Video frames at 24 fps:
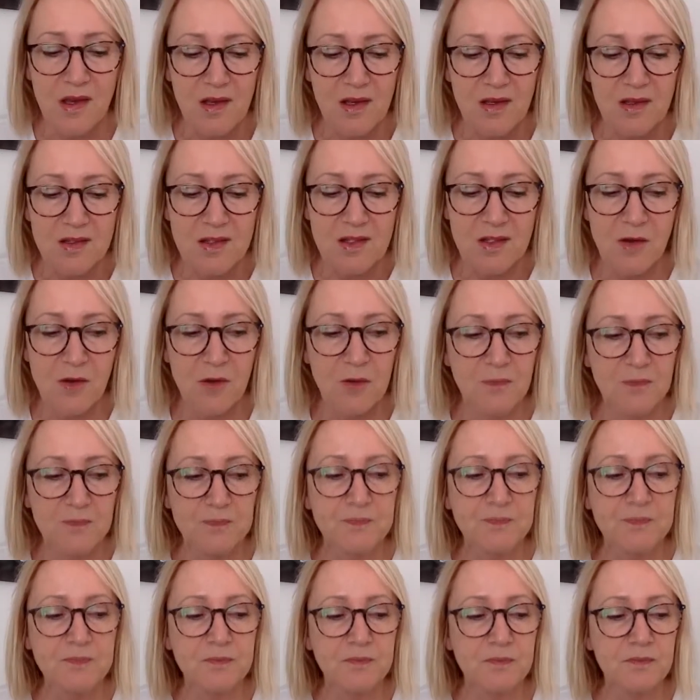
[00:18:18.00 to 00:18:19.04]
So,
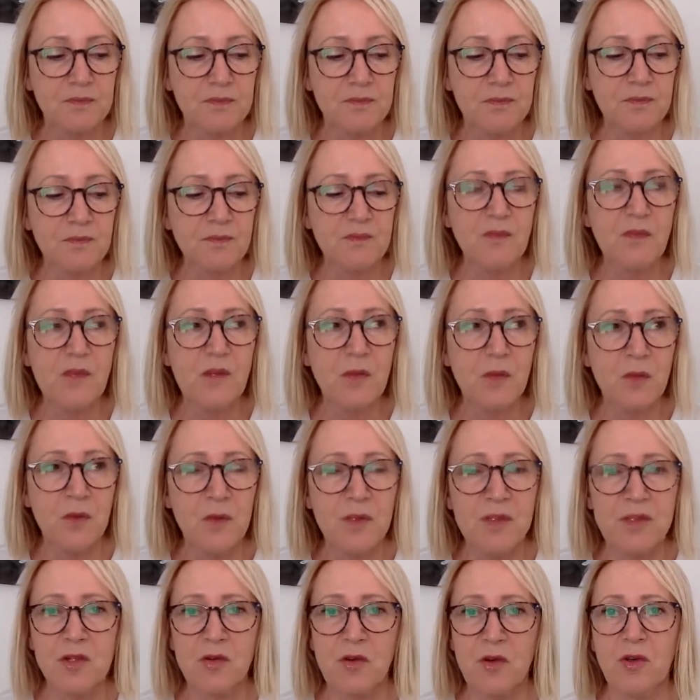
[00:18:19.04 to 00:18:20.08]
when
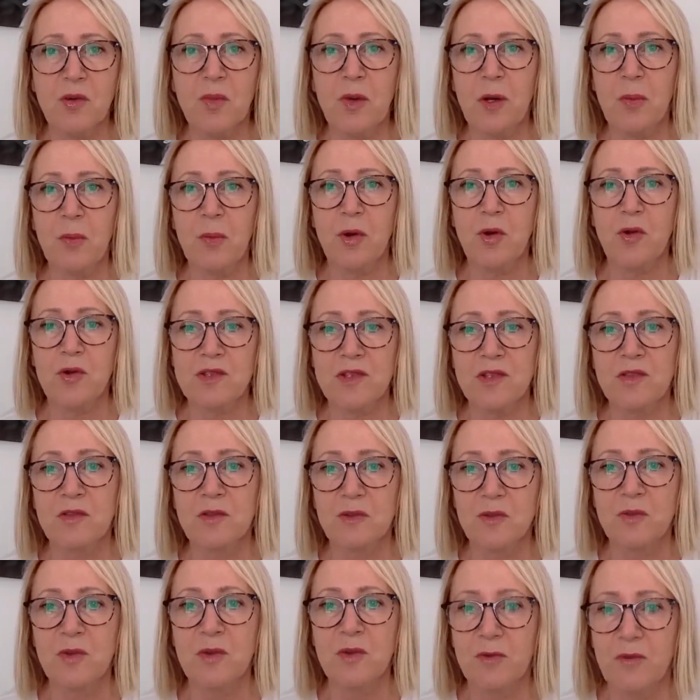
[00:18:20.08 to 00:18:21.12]
we talk about personal
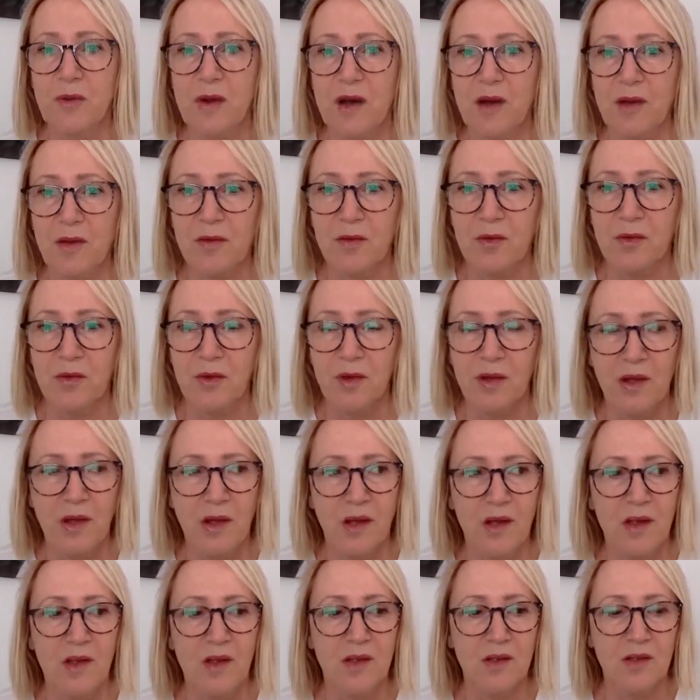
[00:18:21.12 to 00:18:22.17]
revival,
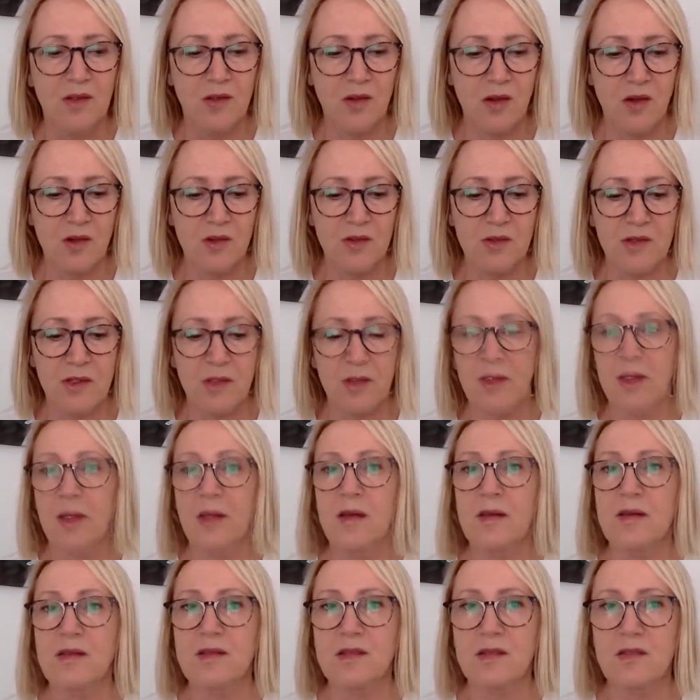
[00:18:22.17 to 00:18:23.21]
God
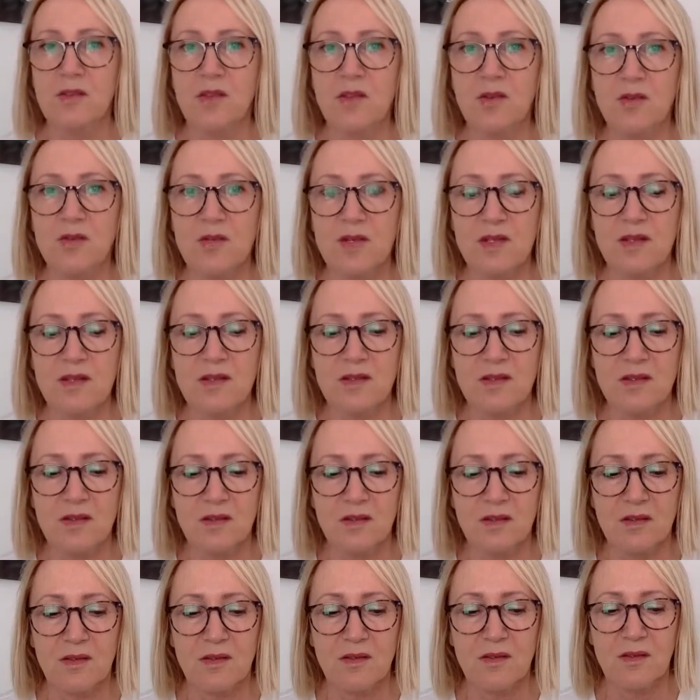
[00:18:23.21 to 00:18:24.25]
declares a new season.
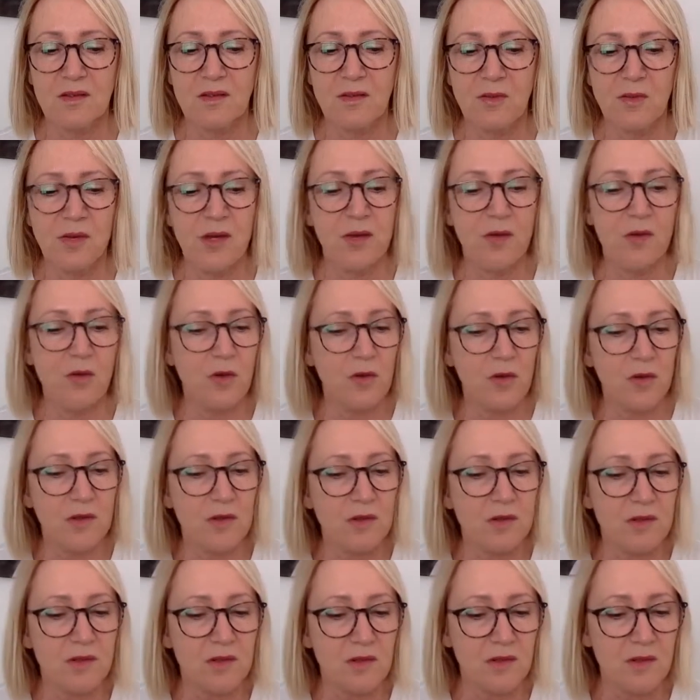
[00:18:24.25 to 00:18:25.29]
You may have heard
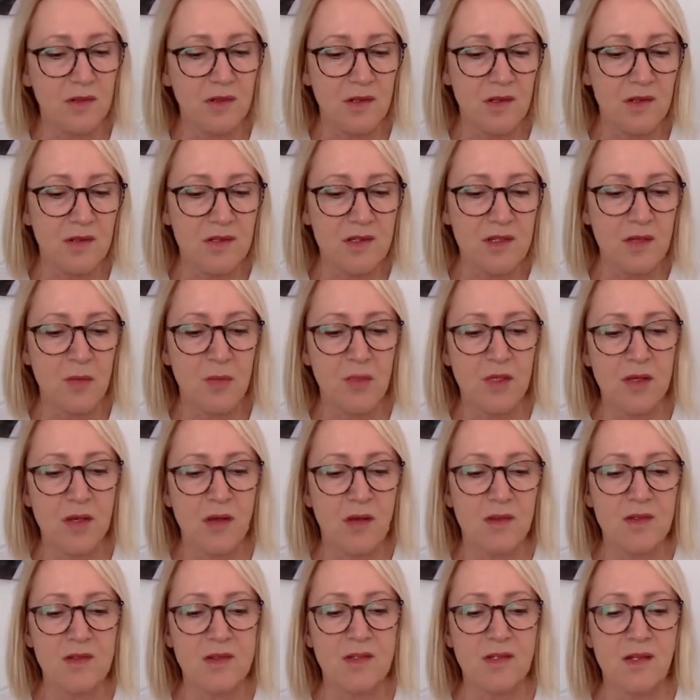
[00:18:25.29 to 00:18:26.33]
it, somebody
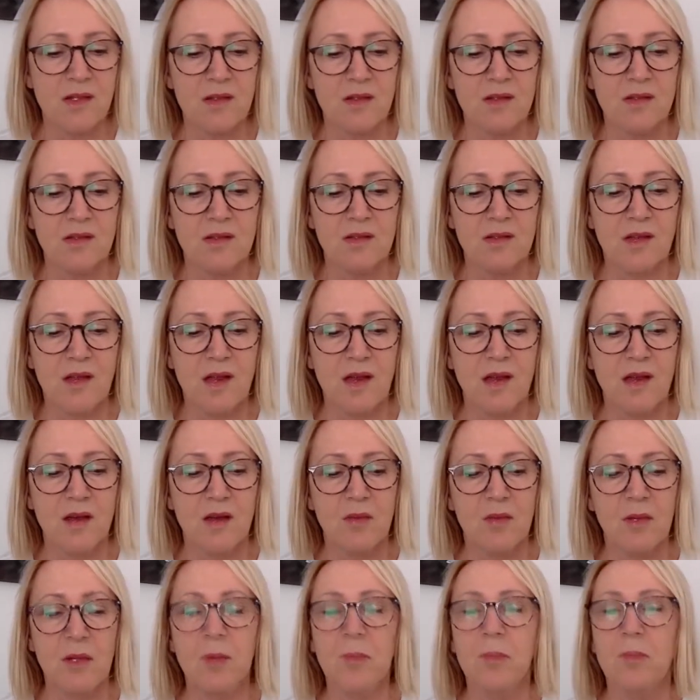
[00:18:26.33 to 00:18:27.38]
else said it,
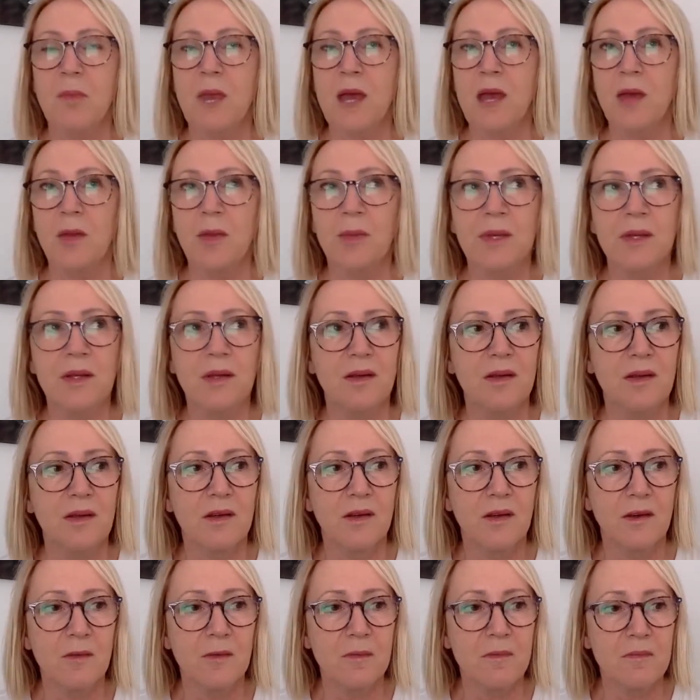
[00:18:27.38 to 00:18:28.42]
but maybe
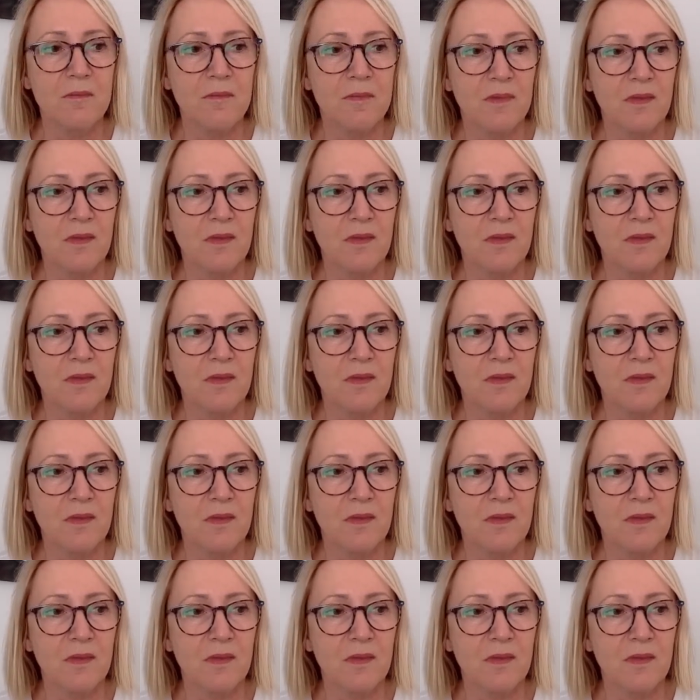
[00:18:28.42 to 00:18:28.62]
um,